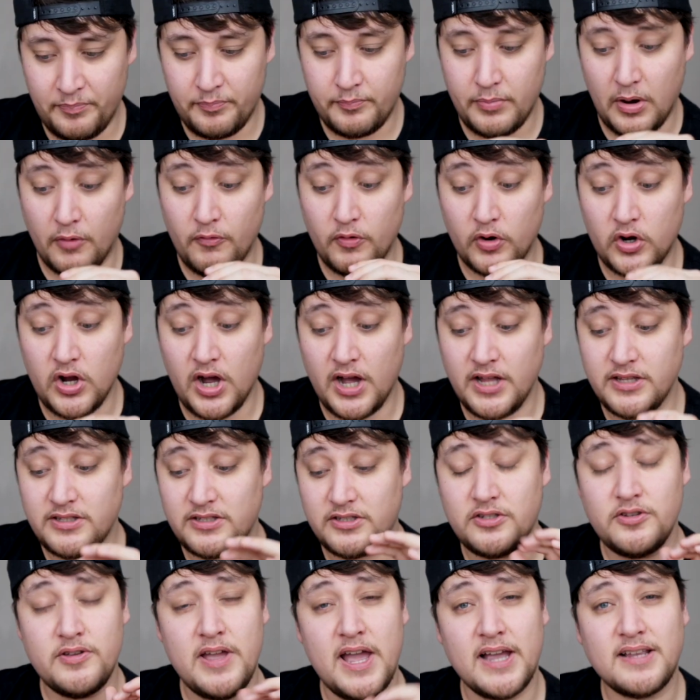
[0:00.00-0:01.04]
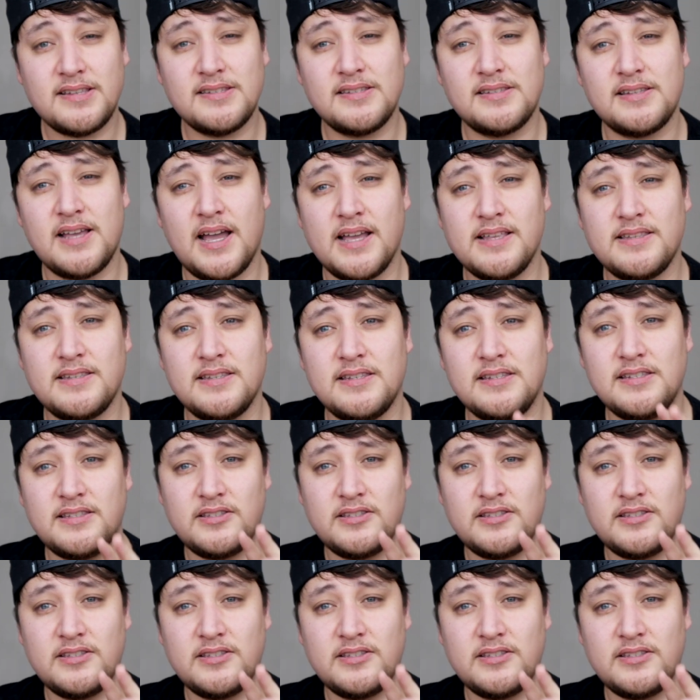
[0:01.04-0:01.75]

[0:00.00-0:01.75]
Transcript: But in regards to exercises